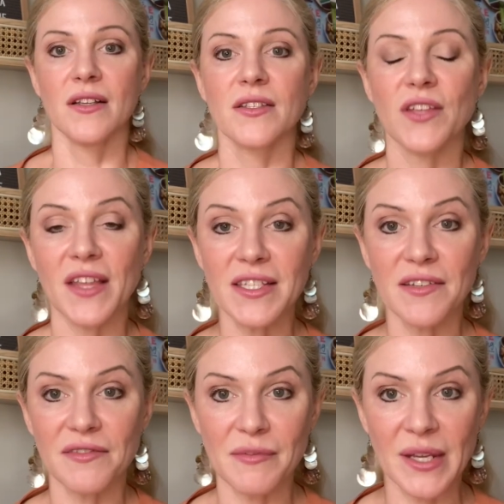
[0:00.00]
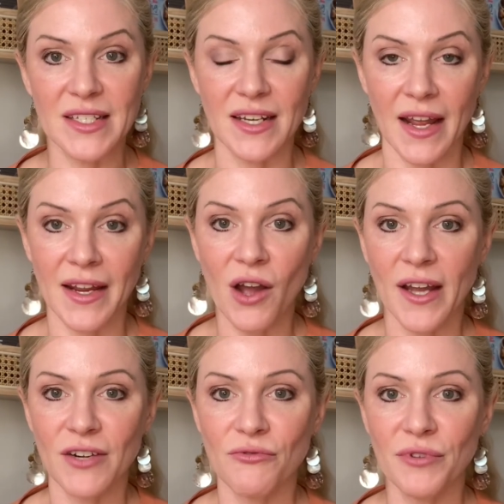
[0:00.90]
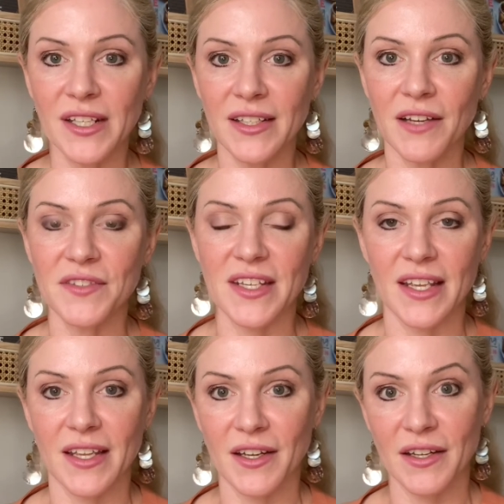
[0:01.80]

So that's it for me today. I'd really love to hear